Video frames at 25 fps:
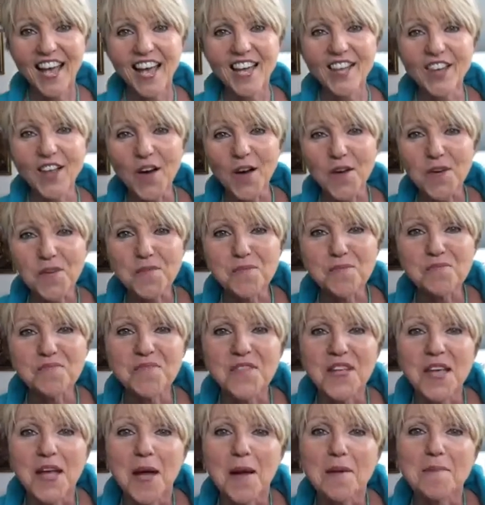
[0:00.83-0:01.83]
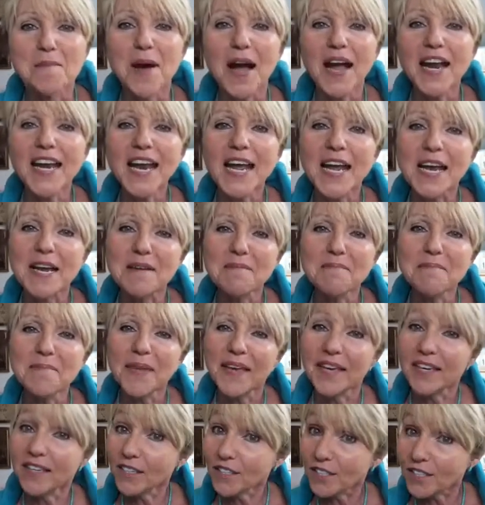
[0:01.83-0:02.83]
Hello, my name
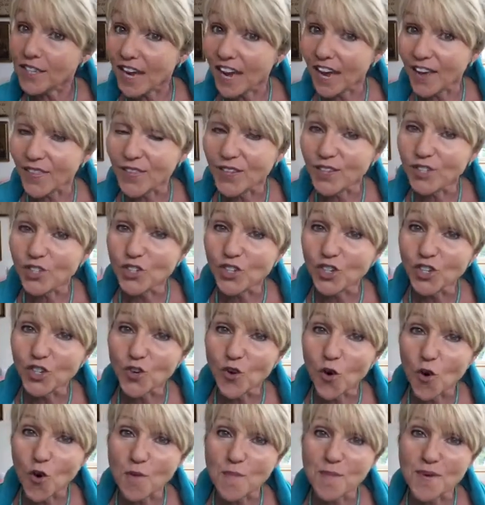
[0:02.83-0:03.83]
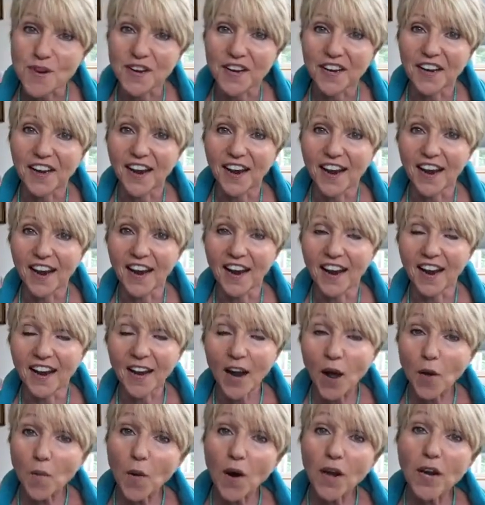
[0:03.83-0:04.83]
is Kathy Jean Norman,
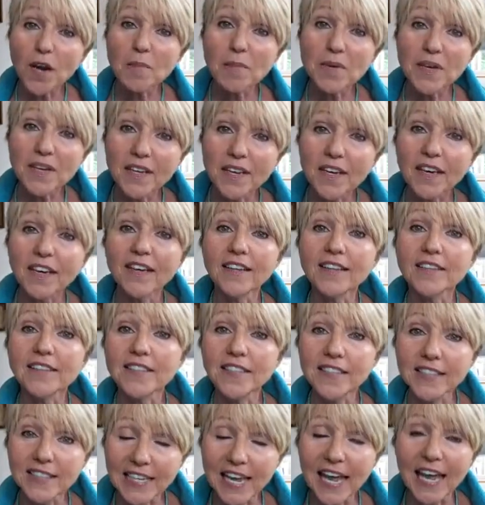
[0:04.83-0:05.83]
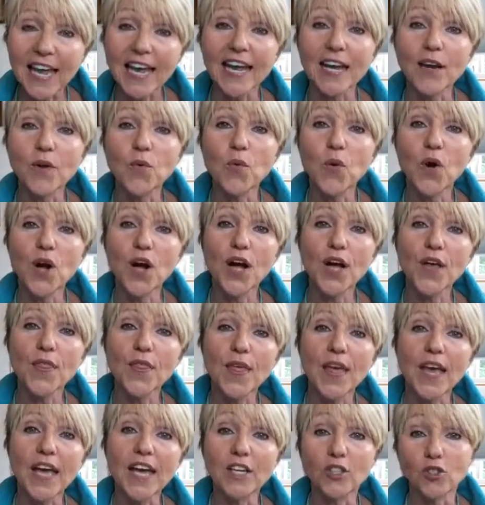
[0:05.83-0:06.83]
and I want to begin today
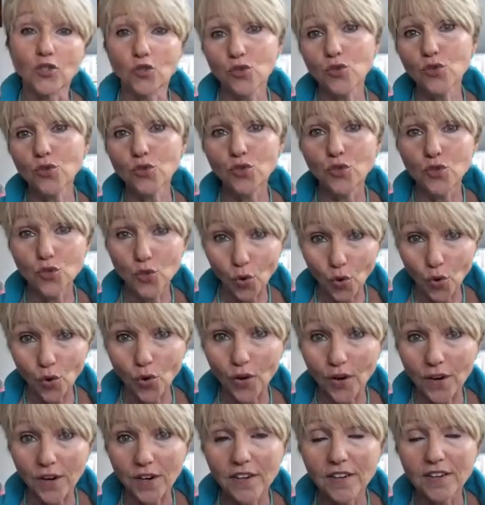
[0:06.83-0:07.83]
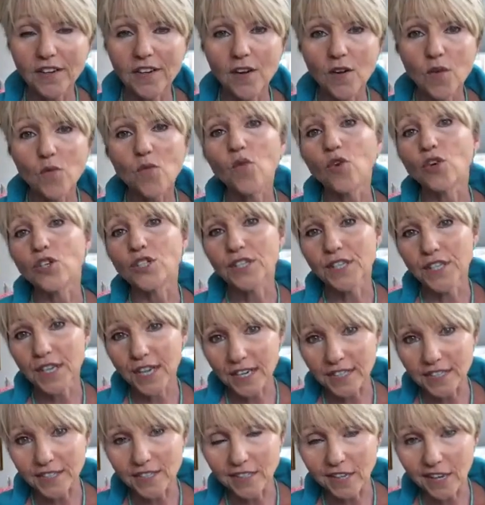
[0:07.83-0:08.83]
with a true story for
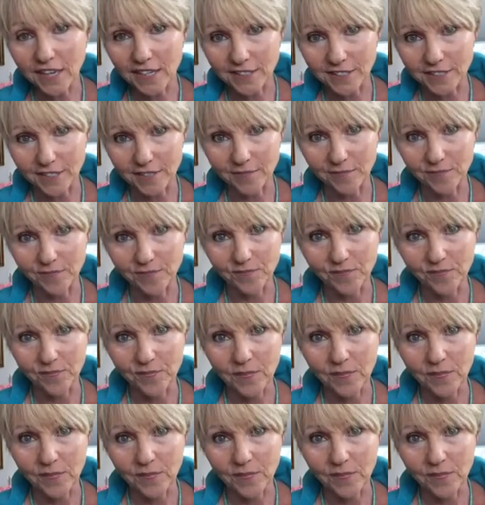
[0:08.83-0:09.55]
today's lesson.